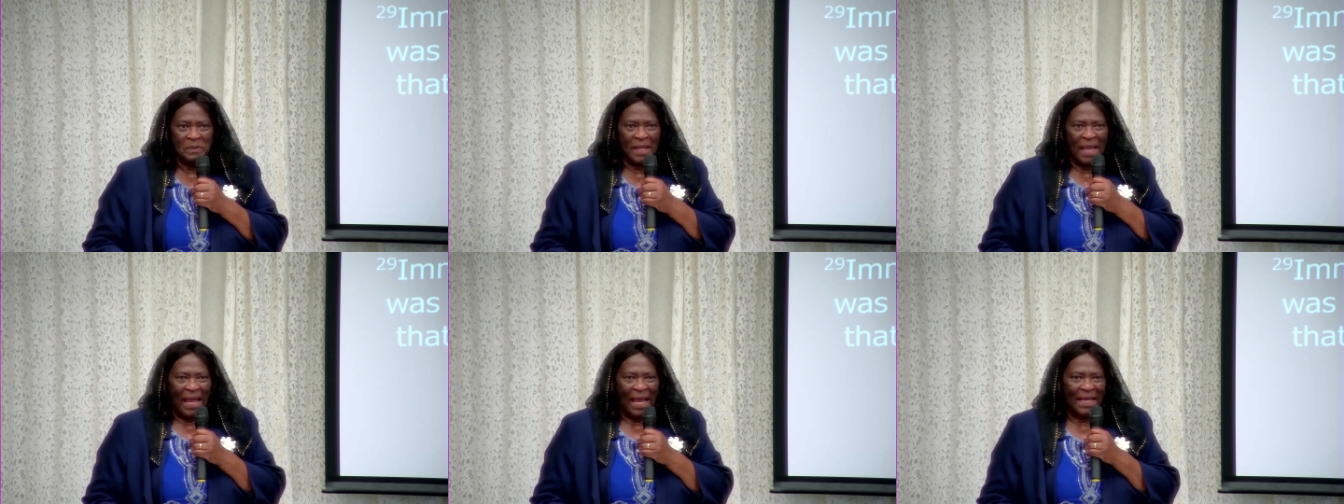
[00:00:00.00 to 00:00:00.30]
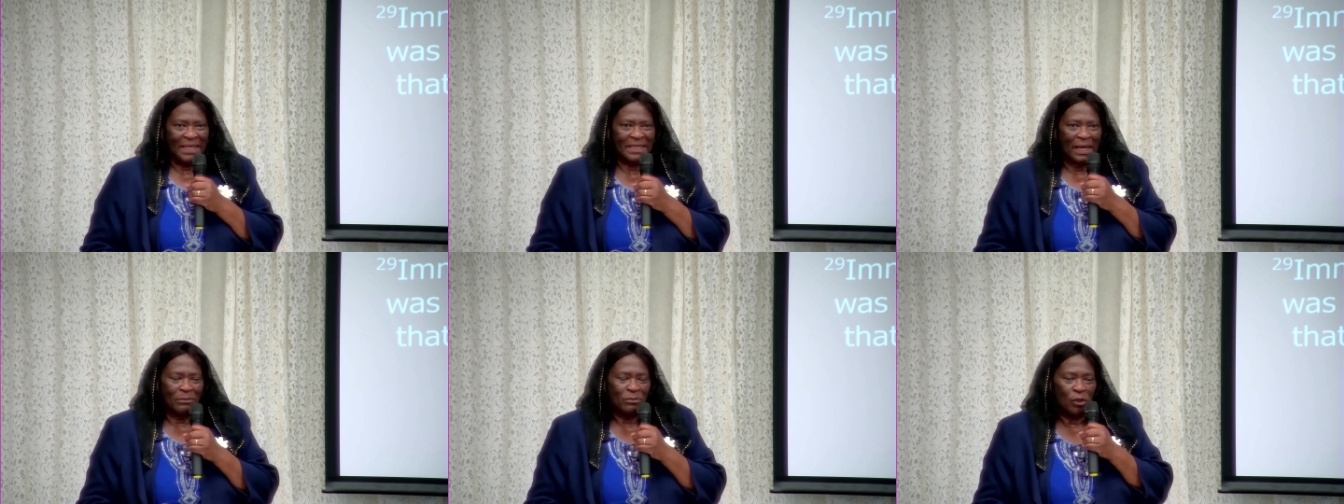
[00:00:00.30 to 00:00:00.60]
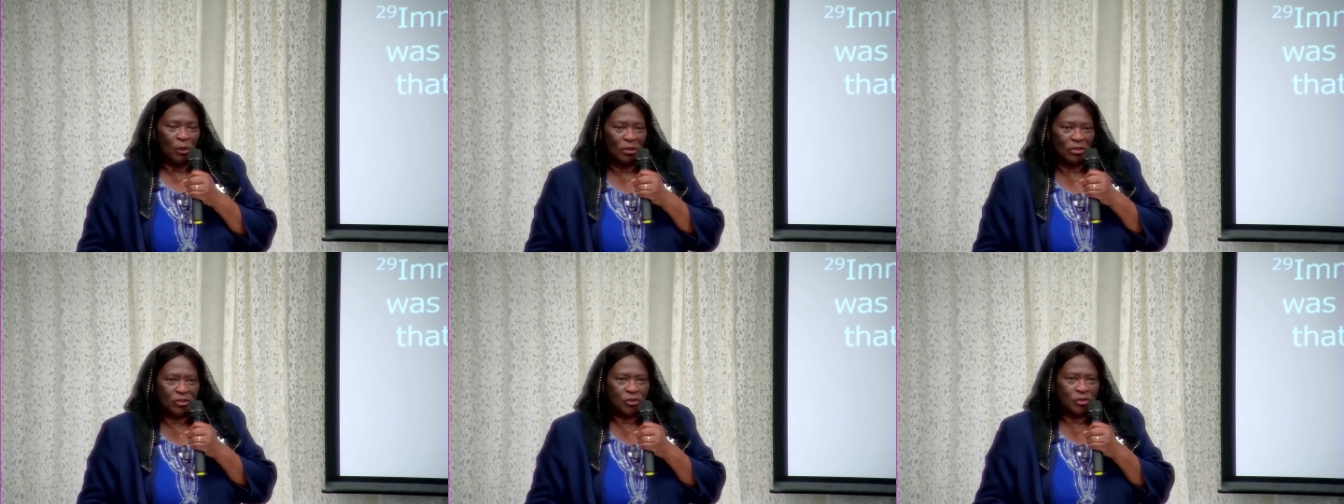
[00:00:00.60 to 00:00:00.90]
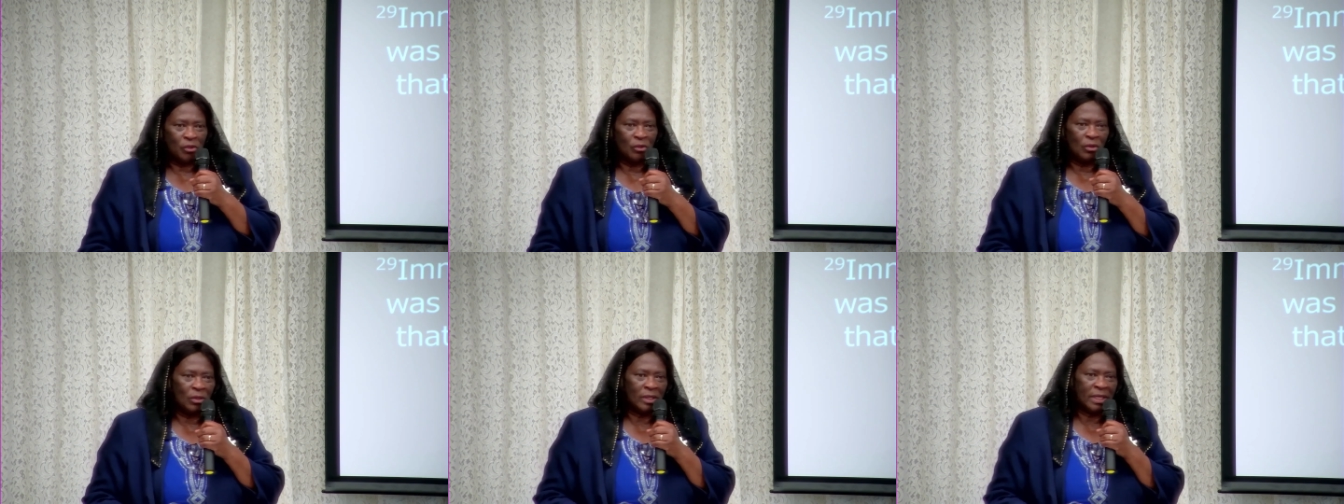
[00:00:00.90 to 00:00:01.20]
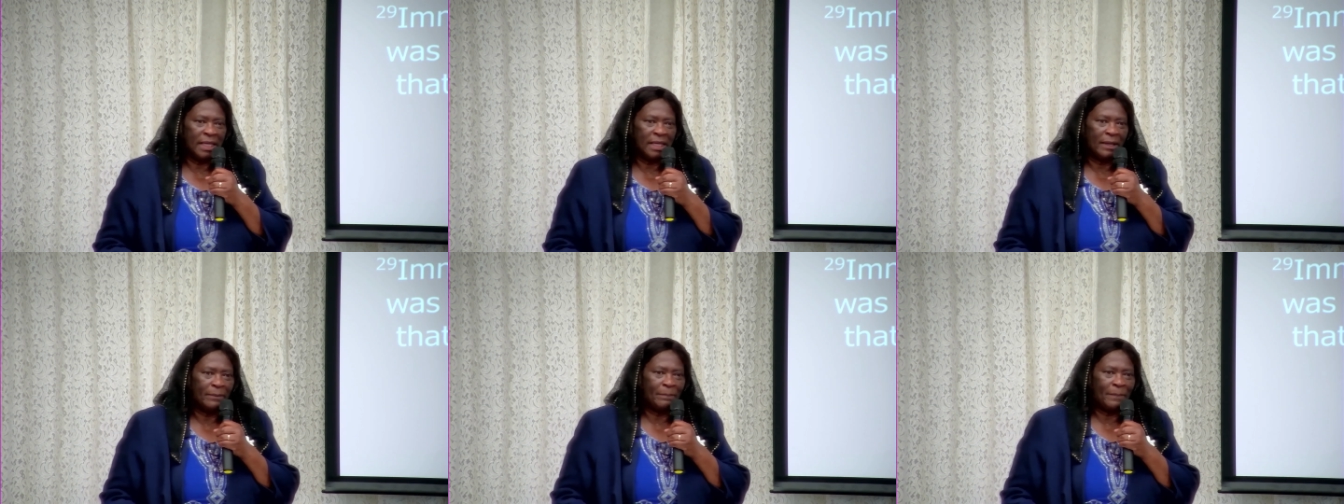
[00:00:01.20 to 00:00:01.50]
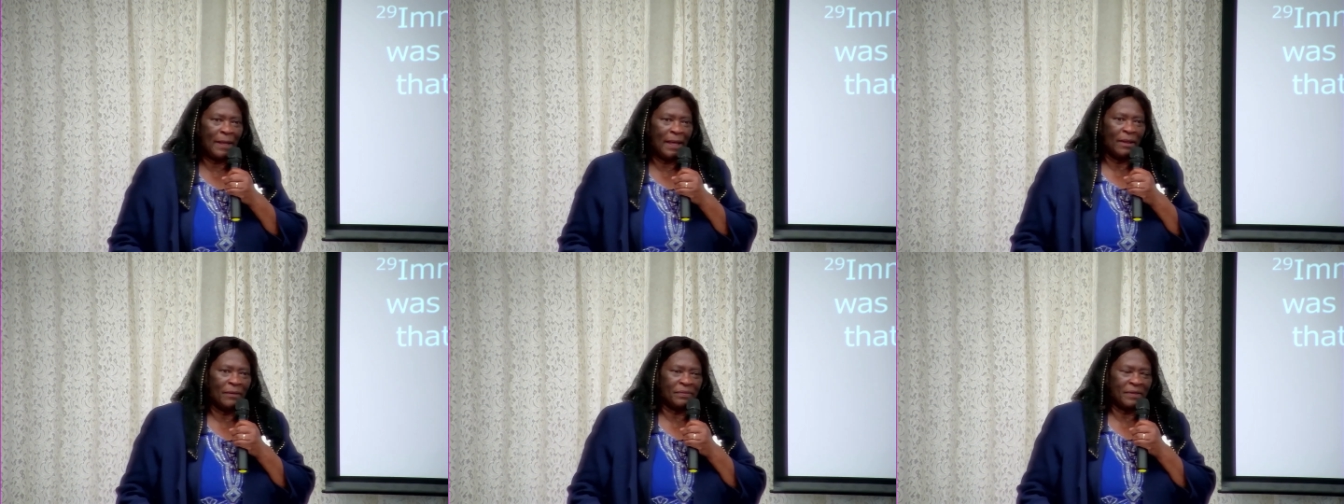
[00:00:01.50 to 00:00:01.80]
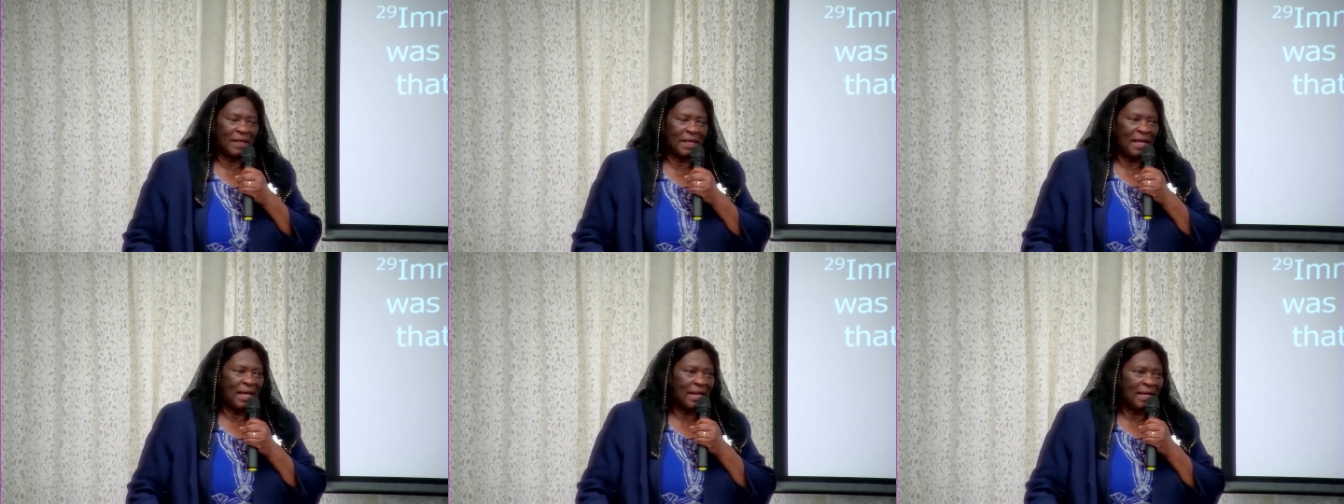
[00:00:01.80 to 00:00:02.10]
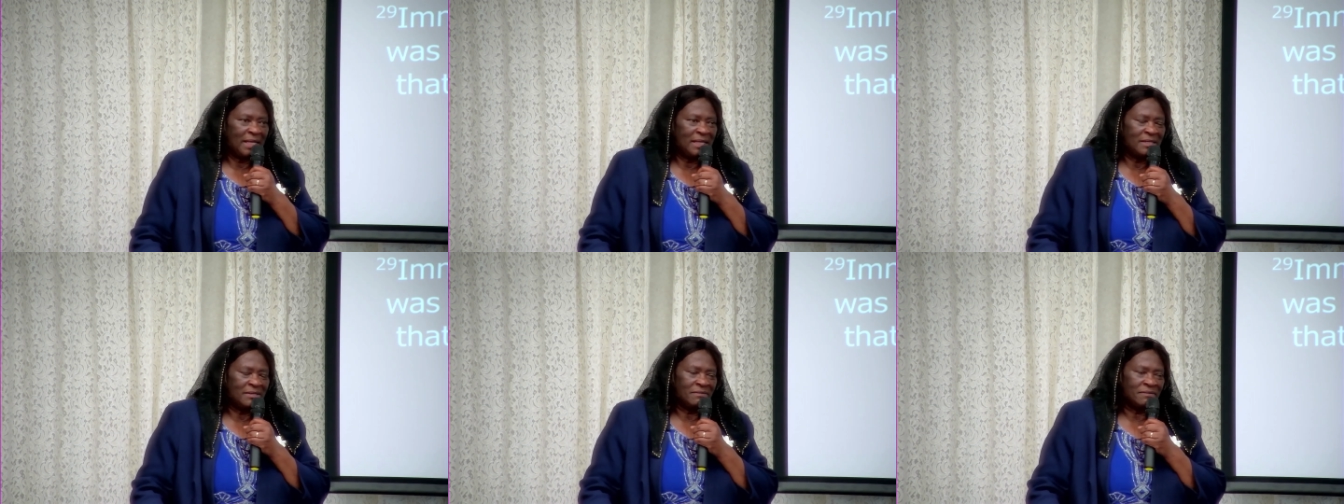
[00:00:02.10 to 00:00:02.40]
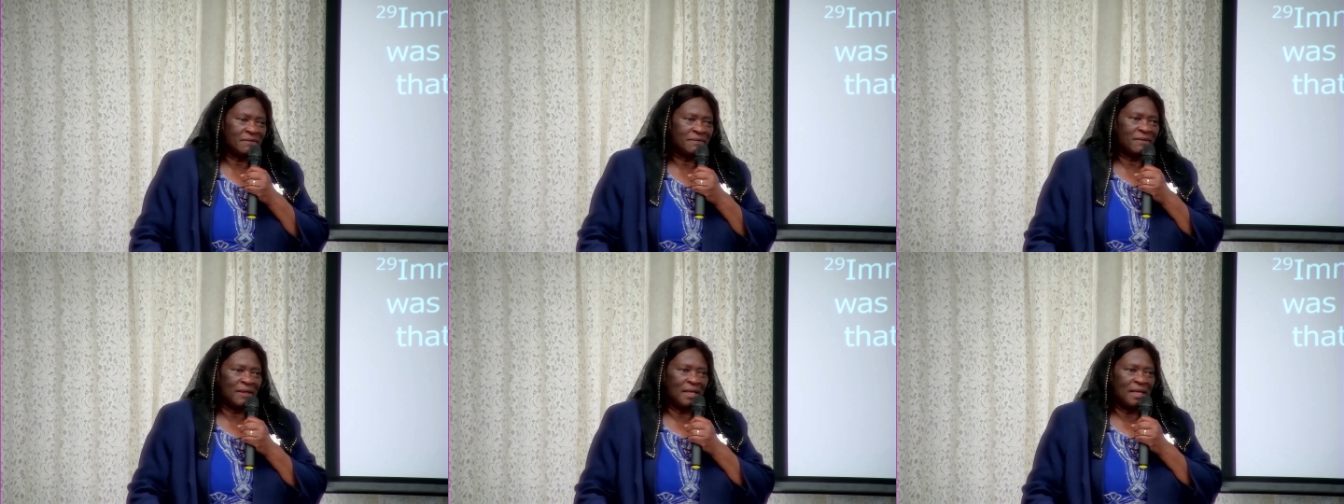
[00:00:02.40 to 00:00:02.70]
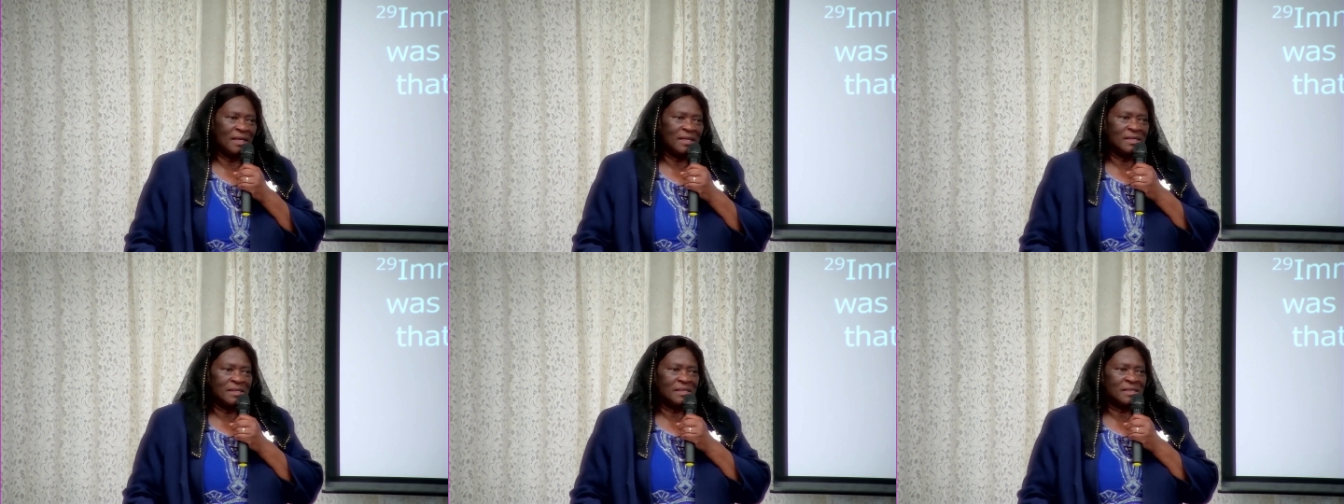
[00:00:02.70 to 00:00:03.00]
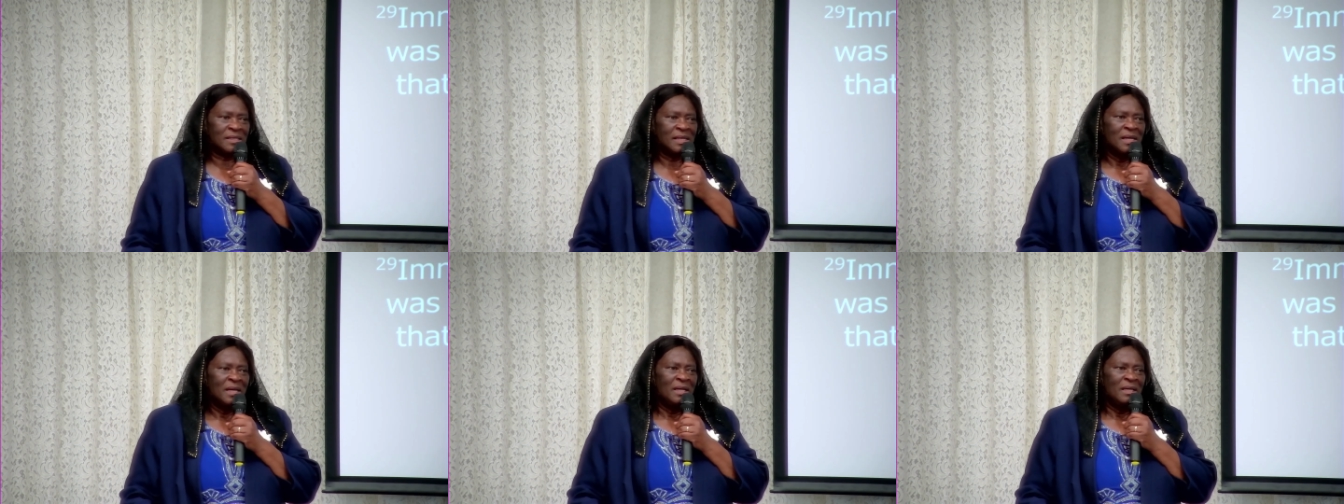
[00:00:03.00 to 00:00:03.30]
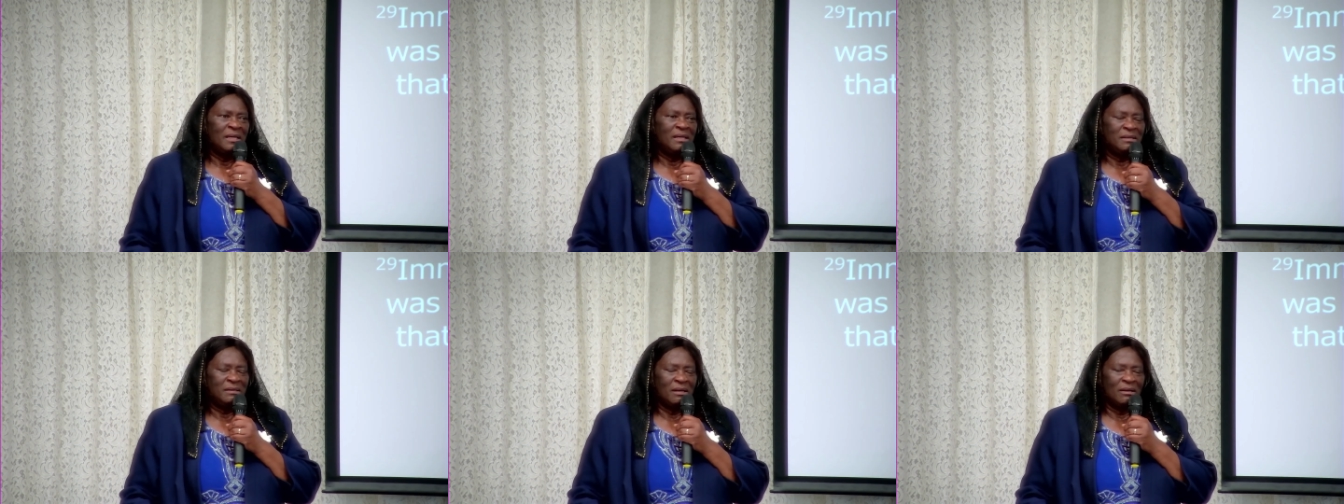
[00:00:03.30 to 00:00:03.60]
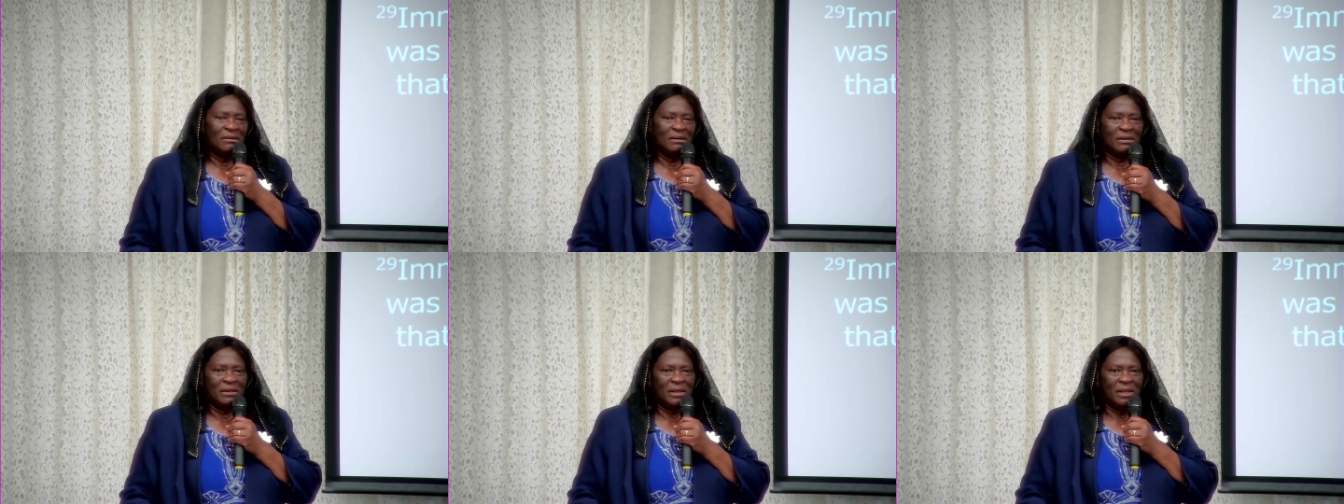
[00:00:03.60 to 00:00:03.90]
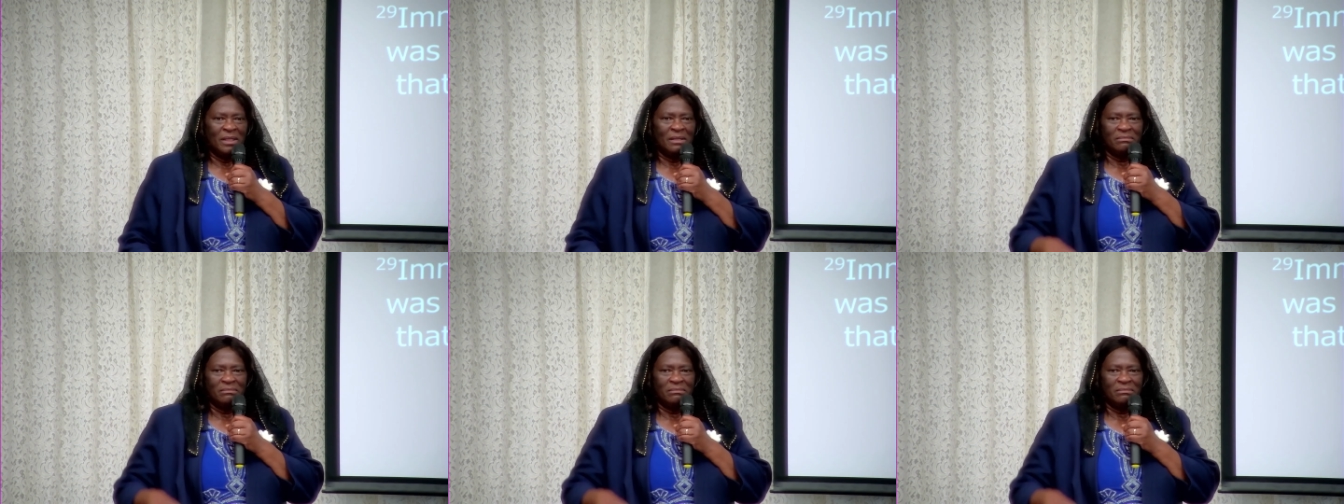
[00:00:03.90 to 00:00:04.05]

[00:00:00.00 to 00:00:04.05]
and I'm not talking about the kind of things, you know,